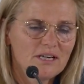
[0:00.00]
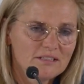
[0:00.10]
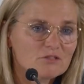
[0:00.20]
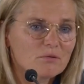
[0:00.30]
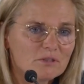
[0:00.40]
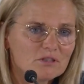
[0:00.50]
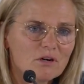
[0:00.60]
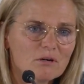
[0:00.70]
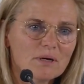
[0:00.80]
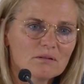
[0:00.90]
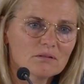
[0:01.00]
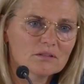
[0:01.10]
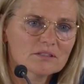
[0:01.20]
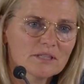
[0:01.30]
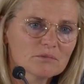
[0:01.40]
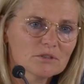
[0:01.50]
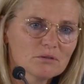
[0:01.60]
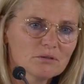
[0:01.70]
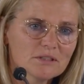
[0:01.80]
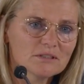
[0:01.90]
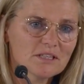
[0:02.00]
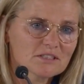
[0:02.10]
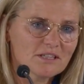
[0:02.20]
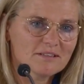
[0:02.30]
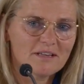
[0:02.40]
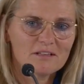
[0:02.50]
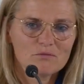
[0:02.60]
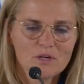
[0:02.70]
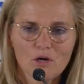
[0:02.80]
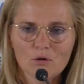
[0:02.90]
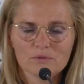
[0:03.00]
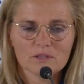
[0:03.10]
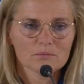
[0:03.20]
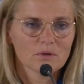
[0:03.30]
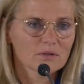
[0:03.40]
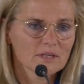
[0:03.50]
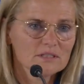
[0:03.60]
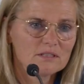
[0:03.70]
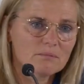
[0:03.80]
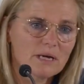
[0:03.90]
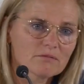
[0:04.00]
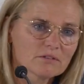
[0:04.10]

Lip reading: And that's what we're talking about all the time, too. And yes, at the end, we hope that the ball gets in the back